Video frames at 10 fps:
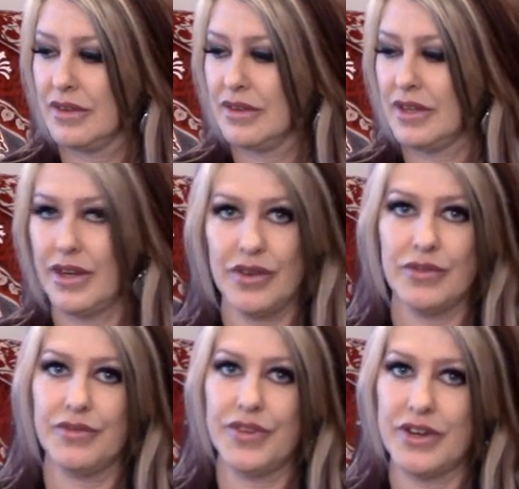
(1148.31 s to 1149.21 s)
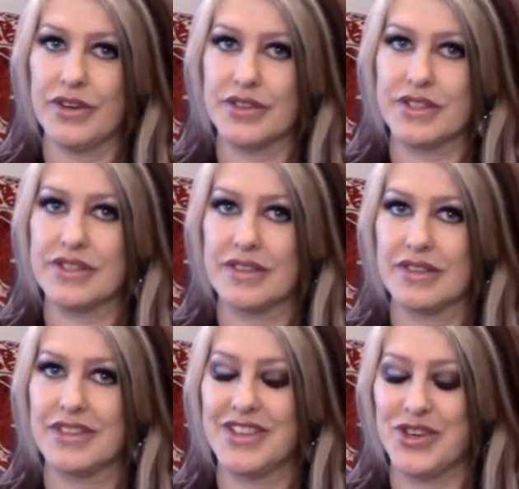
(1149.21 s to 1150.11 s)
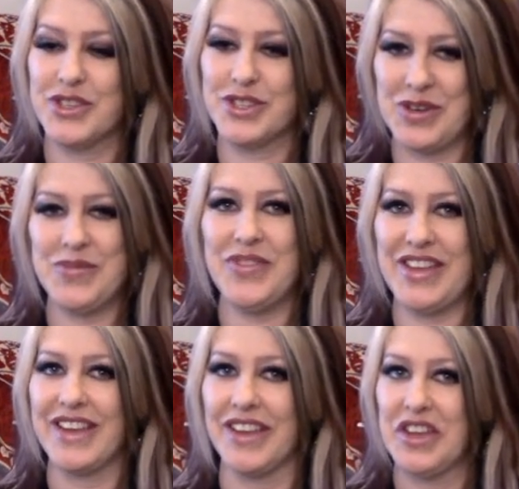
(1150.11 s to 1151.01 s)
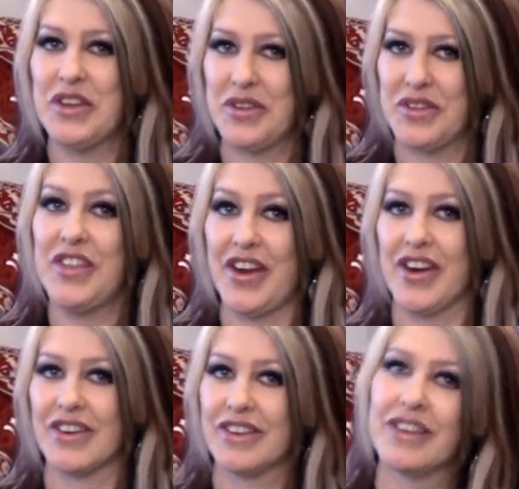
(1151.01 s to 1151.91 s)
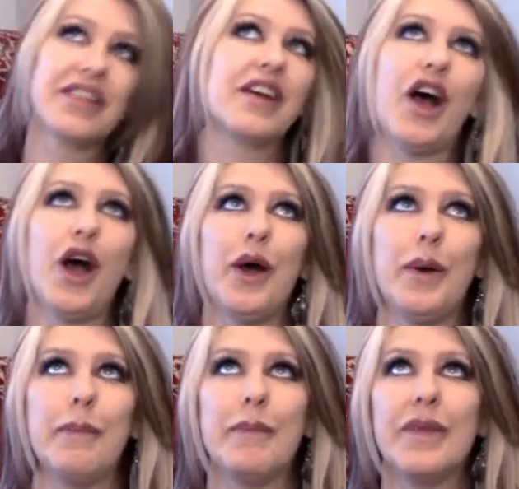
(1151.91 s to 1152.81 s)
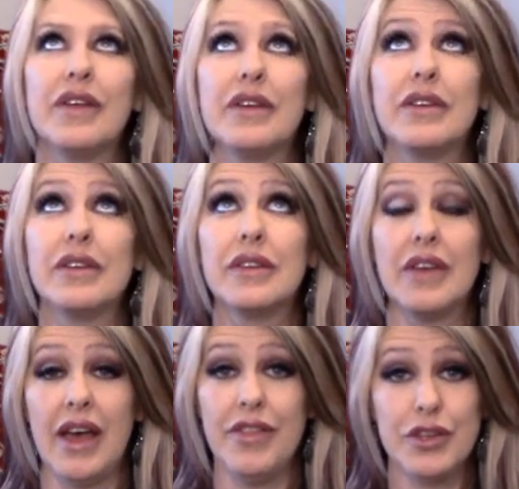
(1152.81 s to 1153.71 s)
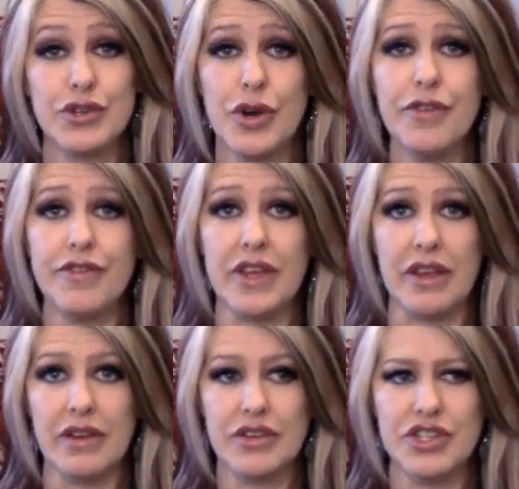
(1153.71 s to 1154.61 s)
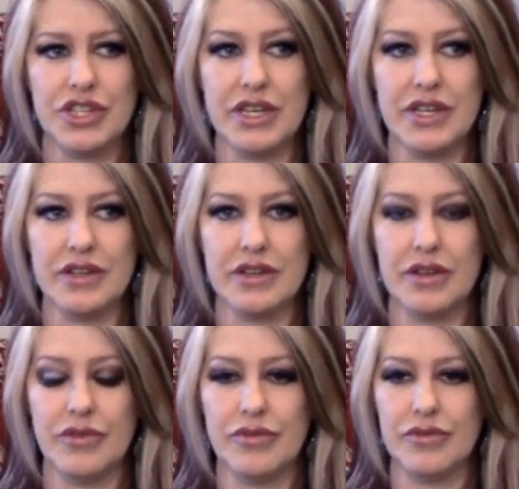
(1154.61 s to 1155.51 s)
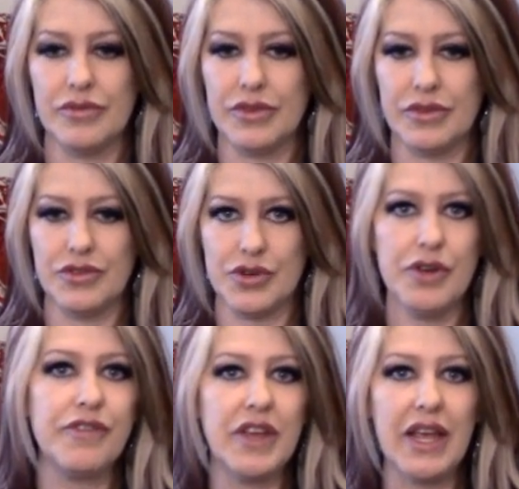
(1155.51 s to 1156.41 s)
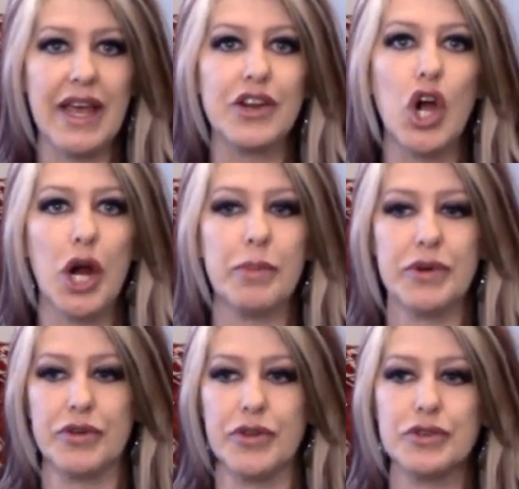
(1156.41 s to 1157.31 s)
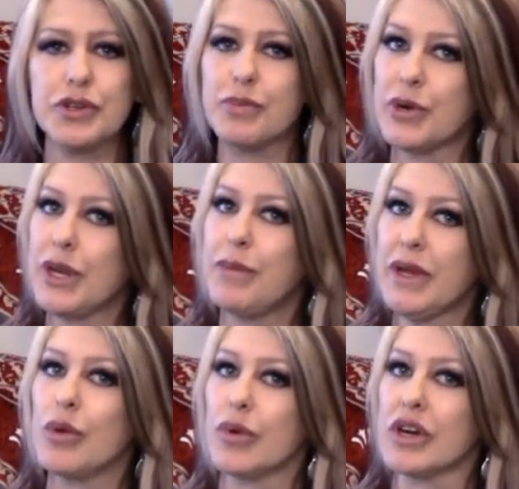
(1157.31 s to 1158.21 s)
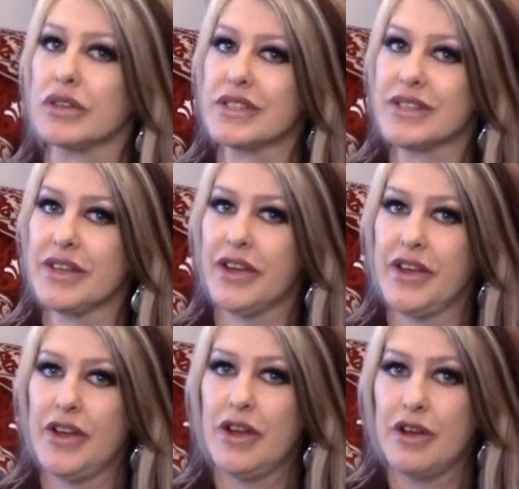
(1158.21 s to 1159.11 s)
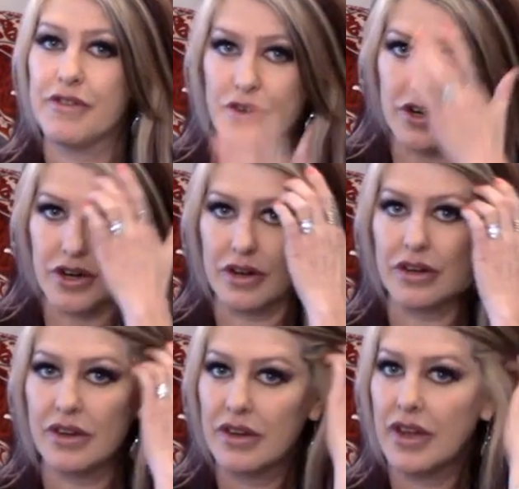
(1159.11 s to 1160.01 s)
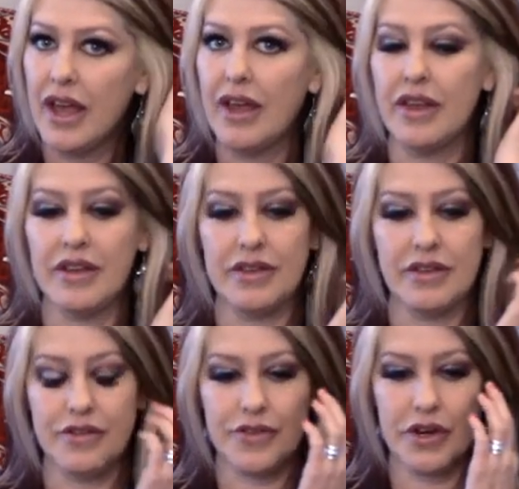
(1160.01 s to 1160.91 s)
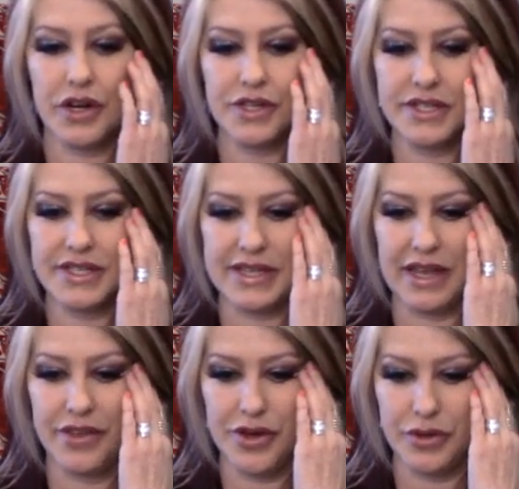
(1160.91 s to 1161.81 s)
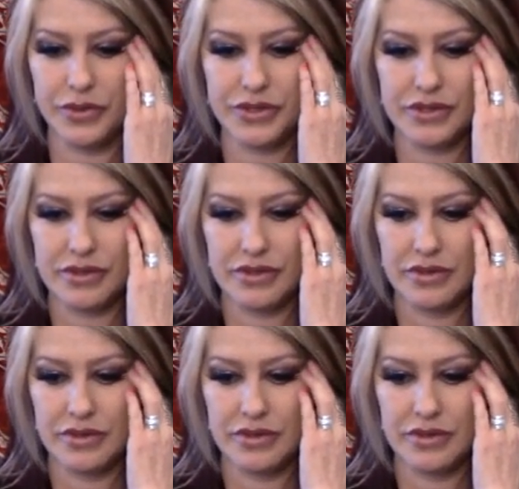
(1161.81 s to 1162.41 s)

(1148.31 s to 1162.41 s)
there's something there. And the trophy, trophy and carpenter, those are pretty big words for her. And for her to say those,